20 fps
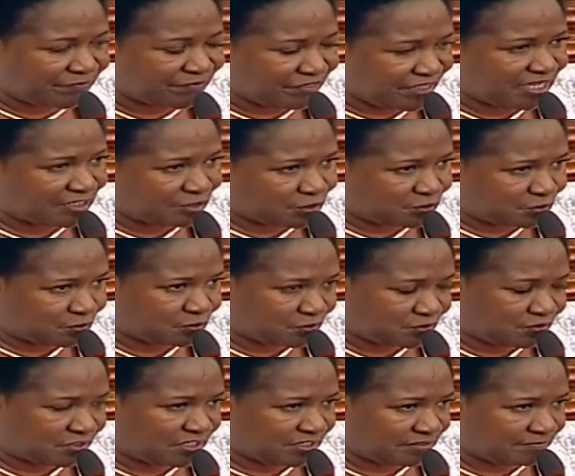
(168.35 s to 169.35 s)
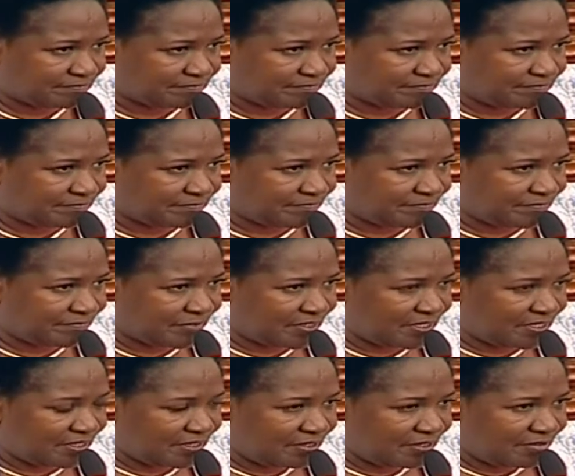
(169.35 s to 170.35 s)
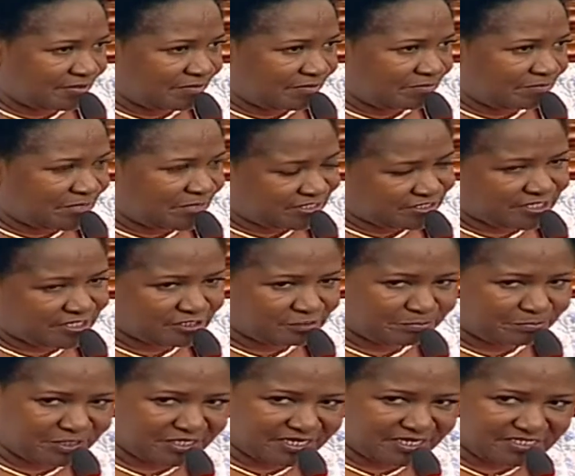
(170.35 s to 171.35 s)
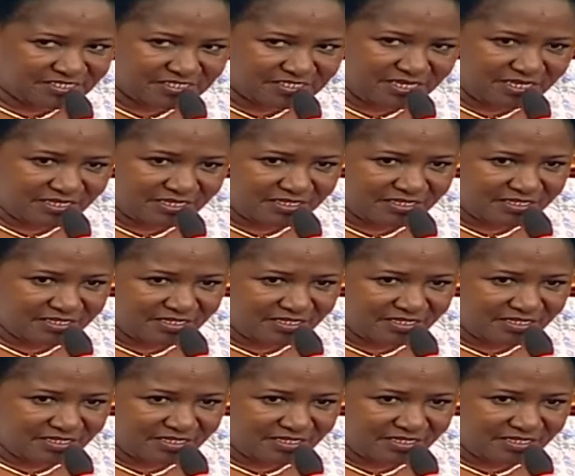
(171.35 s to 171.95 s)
for their children. Mr. Speaker, sir,